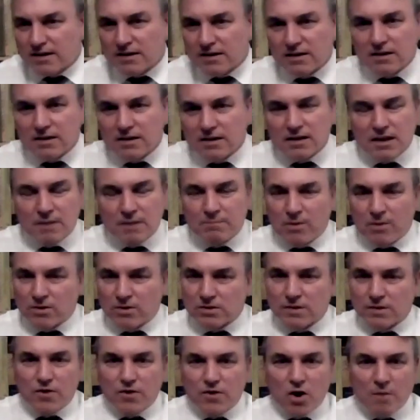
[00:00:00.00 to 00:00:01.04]
the, the
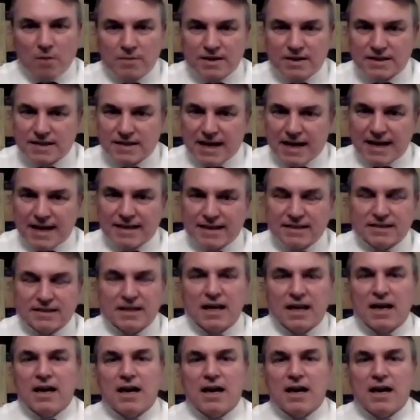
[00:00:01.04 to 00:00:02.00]
Apostle of Common Sense.